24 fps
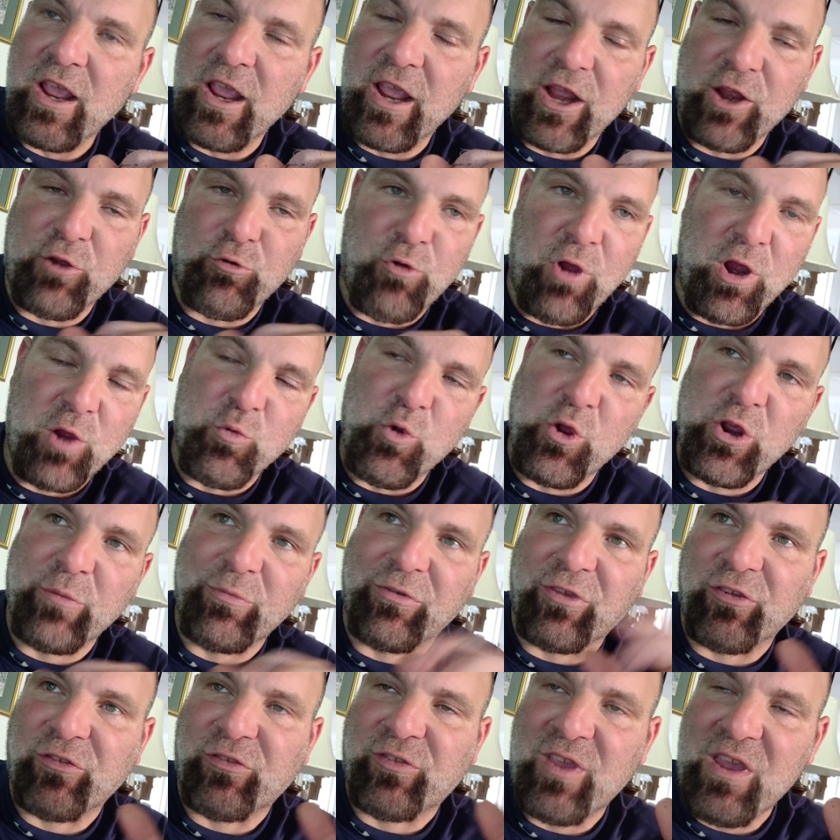and Greg
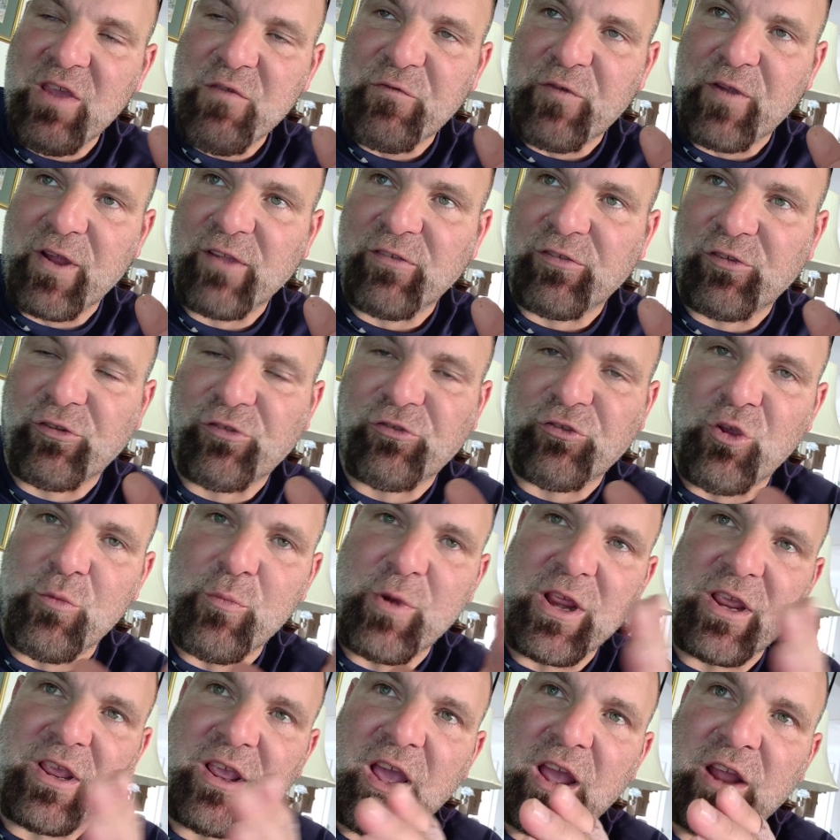Williams' defense. There's so
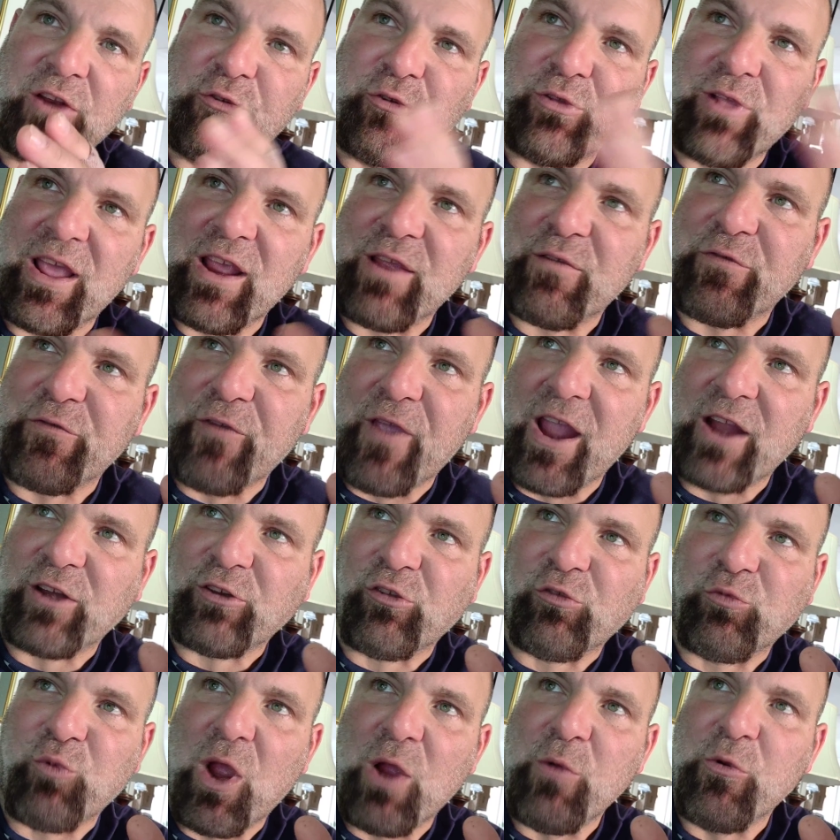many underlying
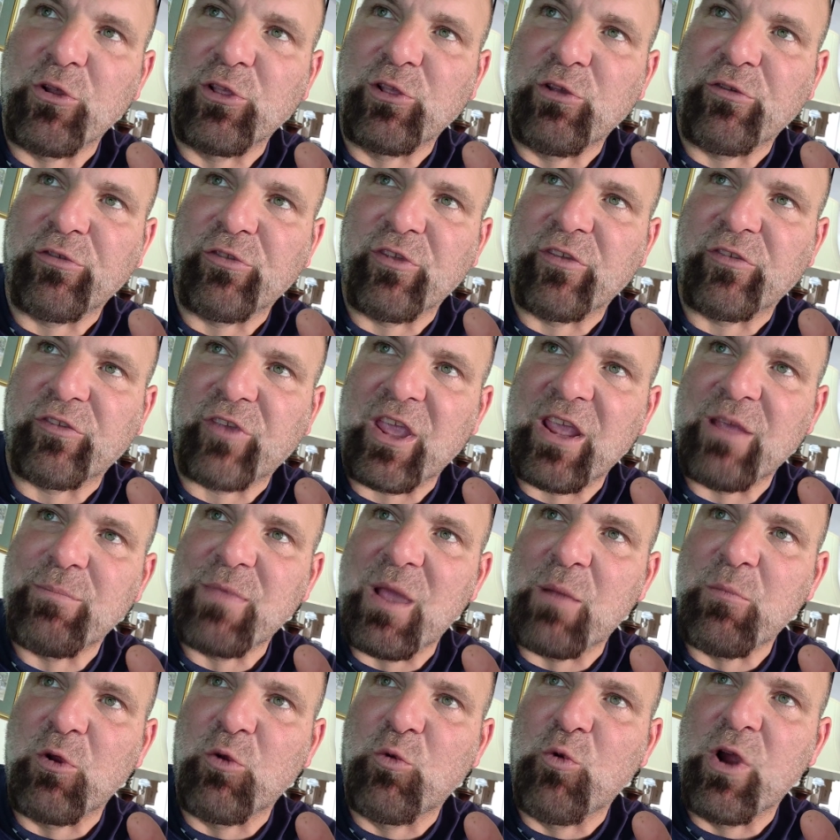factors why we're losing this game.
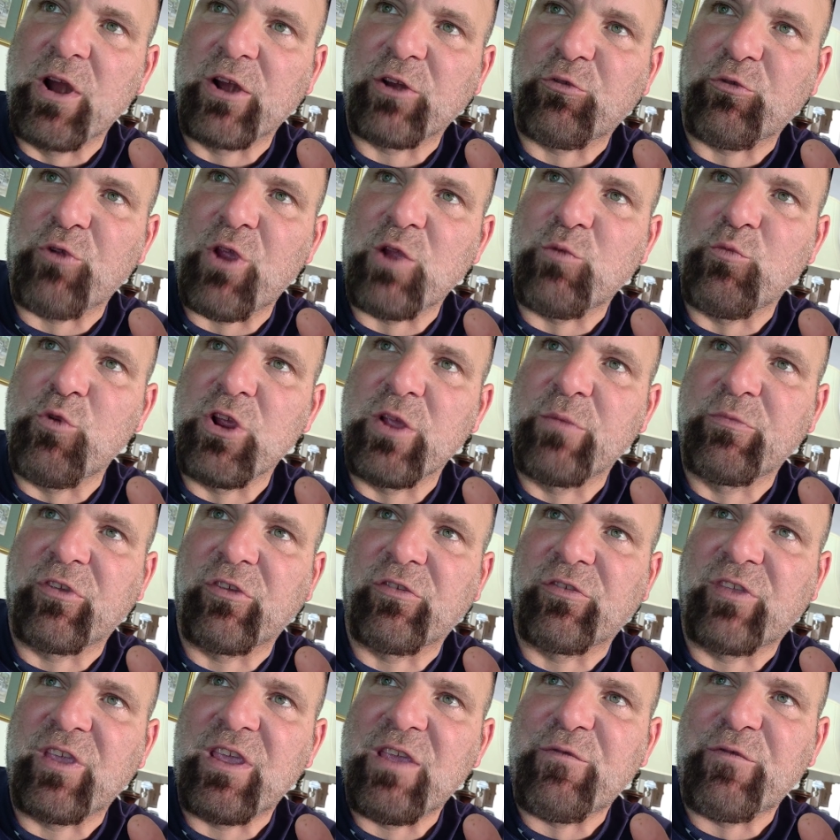Number one, Greg
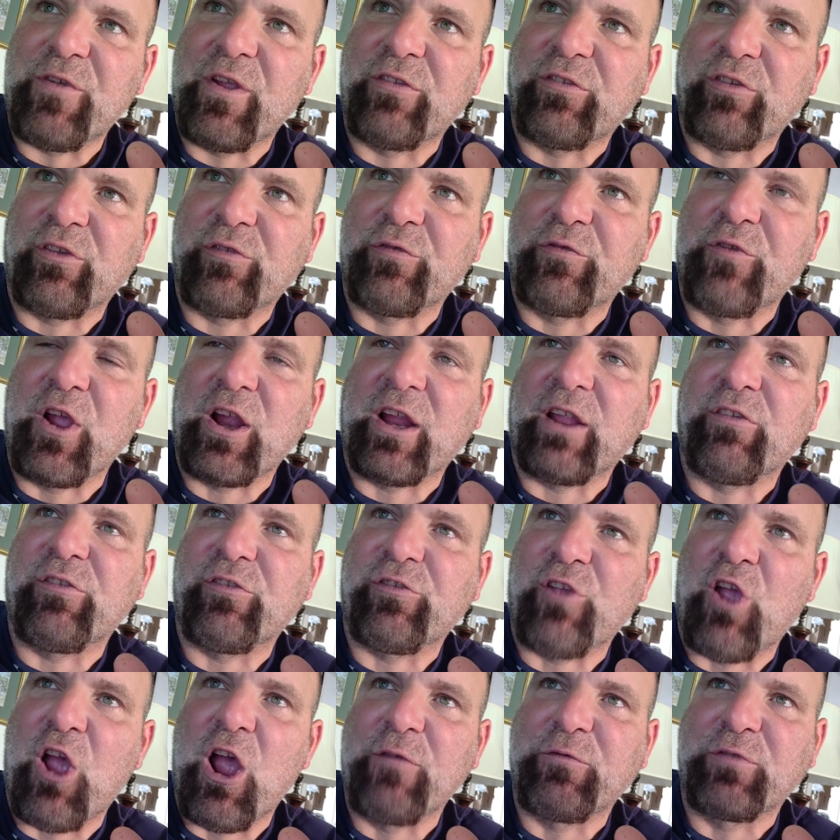Williams' defense is fucking
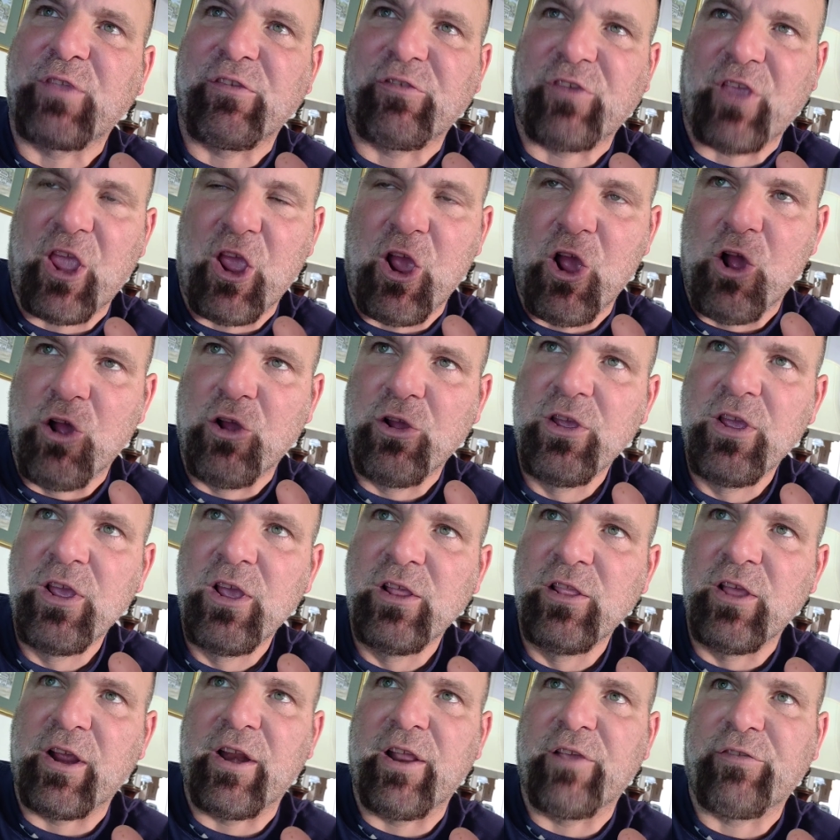soft as hell.
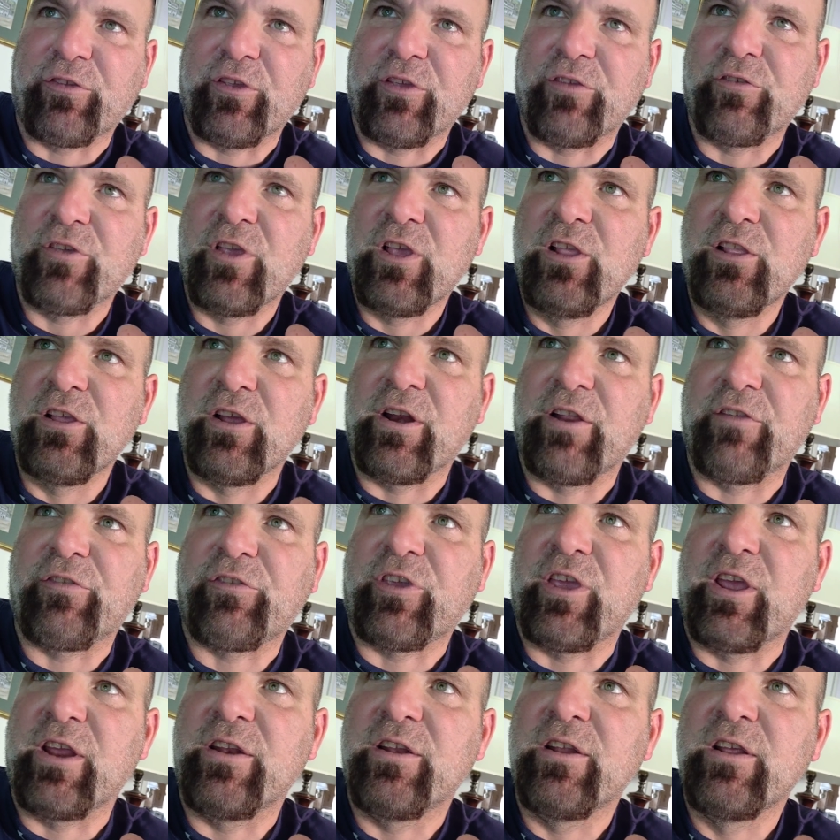Look at this, this look at
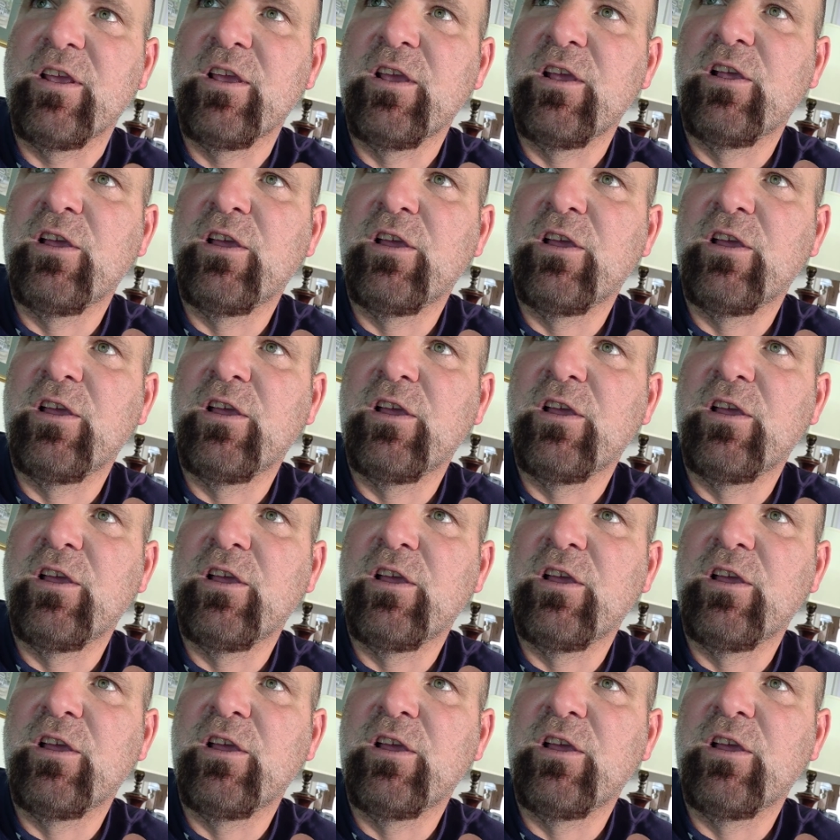this kid.